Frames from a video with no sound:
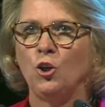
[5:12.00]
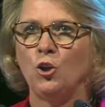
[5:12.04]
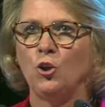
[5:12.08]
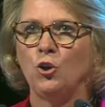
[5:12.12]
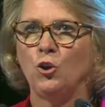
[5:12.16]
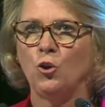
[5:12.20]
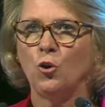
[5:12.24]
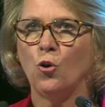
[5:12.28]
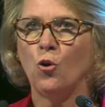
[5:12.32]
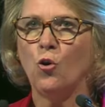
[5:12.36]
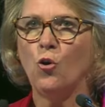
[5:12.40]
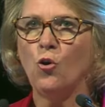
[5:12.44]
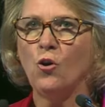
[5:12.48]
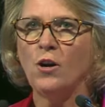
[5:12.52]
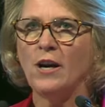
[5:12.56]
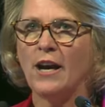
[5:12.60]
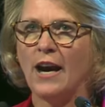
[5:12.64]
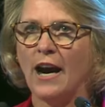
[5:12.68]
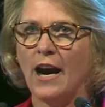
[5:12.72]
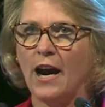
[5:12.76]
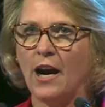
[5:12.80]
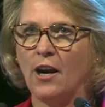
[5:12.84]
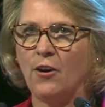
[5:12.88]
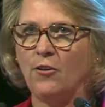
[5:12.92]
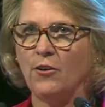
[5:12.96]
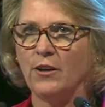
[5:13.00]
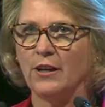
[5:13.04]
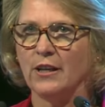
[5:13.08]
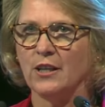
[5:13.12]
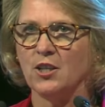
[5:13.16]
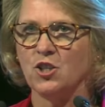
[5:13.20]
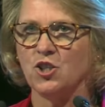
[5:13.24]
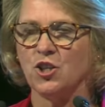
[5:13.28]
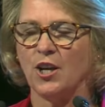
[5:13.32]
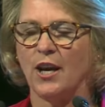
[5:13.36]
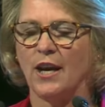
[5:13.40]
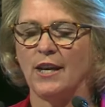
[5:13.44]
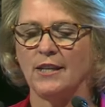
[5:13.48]
your
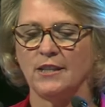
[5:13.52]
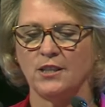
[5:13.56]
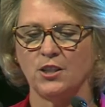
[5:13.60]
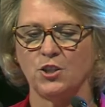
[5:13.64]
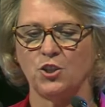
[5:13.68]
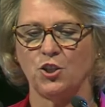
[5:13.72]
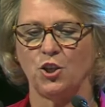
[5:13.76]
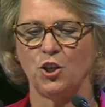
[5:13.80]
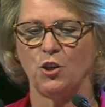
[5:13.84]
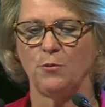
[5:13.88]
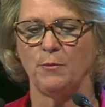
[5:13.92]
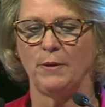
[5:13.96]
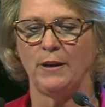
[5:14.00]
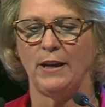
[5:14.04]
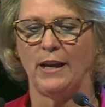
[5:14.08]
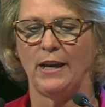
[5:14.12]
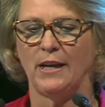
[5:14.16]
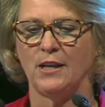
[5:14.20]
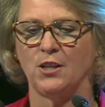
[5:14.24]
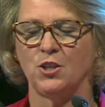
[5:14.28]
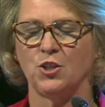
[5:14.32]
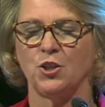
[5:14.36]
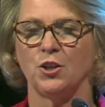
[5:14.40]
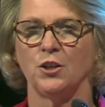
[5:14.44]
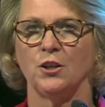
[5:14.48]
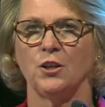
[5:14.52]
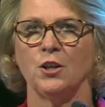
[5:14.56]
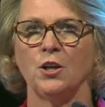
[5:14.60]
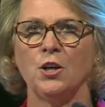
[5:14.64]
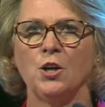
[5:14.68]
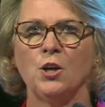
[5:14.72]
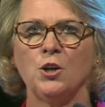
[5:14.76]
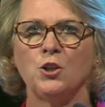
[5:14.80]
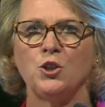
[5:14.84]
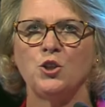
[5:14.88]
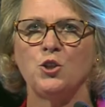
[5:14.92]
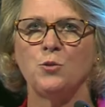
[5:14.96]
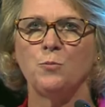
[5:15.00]
courage and determination
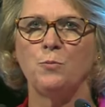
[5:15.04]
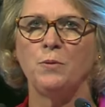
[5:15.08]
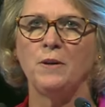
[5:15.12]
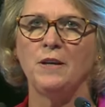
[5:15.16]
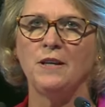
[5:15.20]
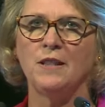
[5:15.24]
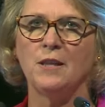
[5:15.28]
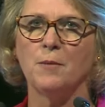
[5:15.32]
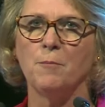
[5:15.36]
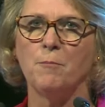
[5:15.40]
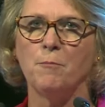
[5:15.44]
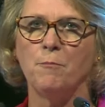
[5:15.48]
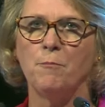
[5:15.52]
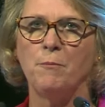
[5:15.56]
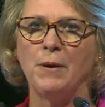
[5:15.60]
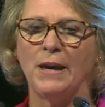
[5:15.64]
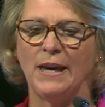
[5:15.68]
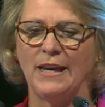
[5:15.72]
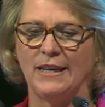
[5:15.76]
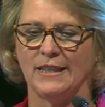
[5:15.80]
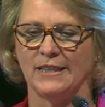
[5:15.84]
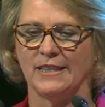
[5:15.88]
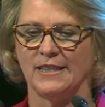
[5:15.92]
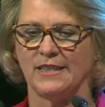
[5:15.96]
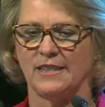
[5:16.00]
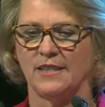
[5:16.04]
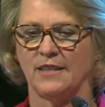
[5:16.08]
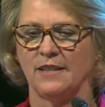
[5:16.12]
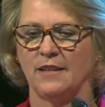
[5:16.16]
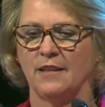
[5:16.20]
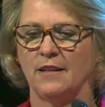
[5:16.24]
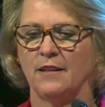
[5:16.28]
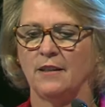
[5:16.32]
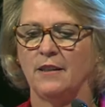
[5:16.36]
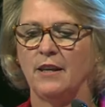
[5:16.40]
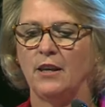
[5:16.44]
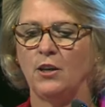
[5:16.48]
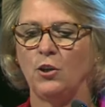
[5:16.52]
to be the best
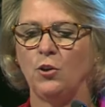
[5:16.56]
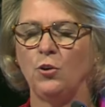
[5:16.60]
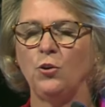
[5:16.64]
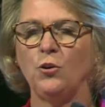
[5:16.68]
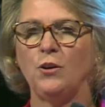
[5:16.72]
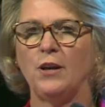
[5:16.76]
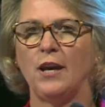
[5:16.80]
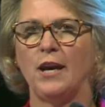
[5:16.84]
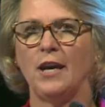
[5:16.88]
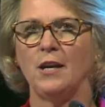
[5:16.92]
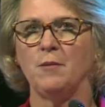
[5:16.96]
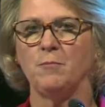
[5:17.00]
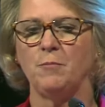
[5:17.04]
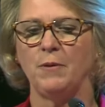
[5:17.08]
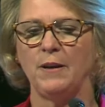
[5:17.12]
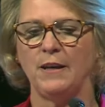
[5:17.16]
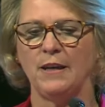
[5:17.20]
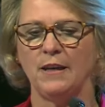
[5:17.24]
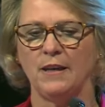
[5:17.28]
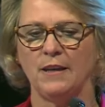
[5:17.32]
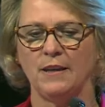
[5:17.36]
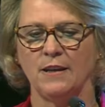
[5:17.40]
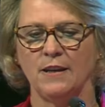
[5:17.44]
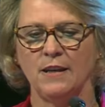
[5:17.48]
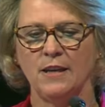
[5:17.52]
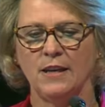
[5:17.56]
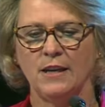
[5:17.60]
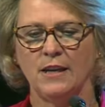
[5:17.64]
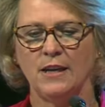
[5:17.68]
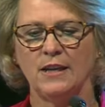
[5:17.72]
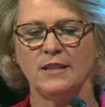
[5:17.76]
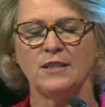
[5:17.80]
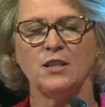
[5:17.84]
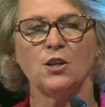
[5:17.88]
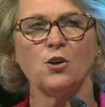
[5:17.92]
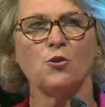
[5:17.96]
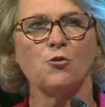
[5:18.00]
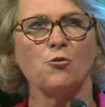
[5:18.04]
that you can be
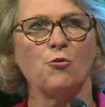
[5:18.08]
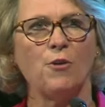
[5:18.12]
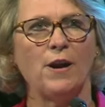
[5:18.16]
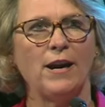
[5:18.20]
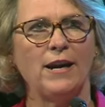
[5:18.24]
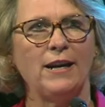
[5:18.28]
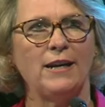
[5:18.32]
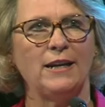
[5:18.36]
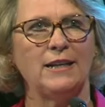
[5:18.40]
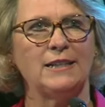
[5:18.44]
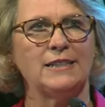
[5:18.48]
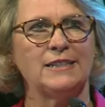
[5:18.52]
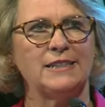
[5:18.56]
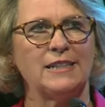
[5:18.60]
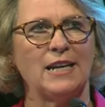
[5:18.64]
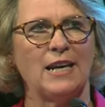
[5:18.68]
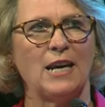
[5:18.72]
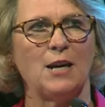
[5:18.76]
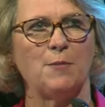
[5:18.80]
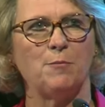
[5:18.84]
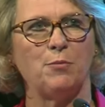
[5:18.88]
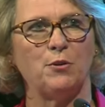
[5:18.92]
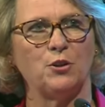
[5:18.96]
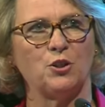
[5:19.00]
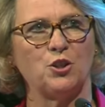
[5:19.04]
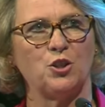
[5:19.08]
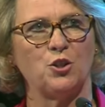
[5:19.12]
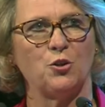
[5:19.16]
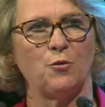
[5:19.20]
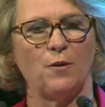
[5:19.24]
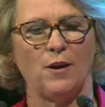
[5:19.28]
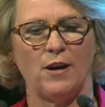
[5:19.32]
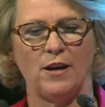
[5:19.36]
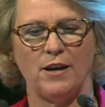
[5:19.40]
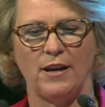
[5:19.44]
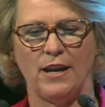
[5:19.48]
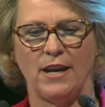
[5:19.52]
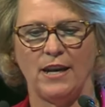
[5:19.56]
is a great example to
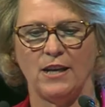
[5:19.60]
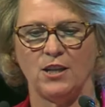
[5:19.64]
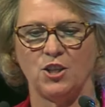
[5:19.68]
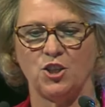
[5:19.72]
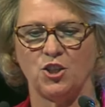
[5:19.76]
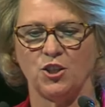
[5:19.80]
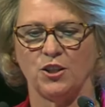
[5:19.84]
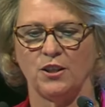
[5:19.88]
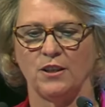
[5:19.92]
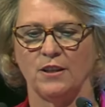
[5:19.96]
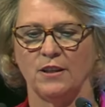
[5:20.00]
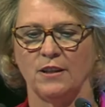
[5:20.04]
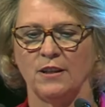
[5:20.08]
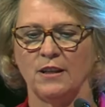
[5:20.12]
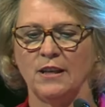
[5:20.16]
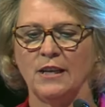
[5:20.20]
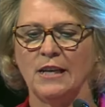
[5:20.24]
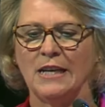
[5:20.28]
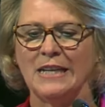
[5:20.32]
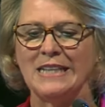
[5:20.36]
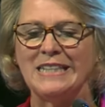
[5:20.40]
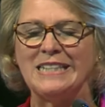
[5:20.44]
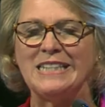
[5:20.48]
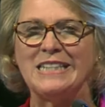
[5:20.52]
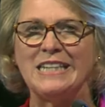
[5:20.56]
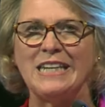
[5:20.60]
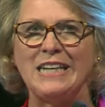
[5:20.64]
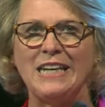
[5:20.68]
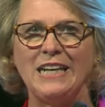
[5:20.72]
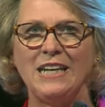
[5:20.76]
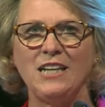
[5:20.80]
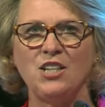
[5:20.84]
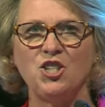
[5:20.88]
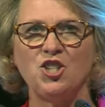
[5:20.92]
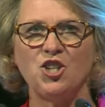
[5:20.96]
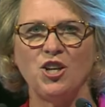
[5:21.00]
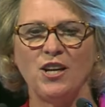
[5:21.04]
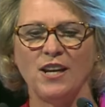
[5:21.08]
our nation,
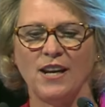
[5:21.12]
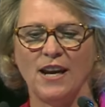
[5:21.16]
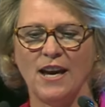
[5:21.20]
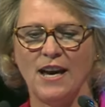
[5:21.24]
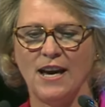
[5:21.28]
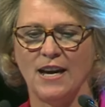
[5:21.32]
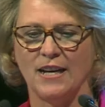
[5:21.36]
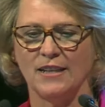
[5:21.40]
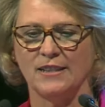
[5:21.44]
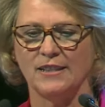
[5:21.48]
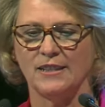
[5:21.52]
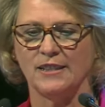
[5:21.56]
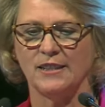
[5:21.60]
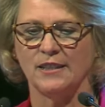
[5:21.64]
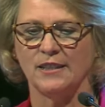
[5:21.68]
teaching us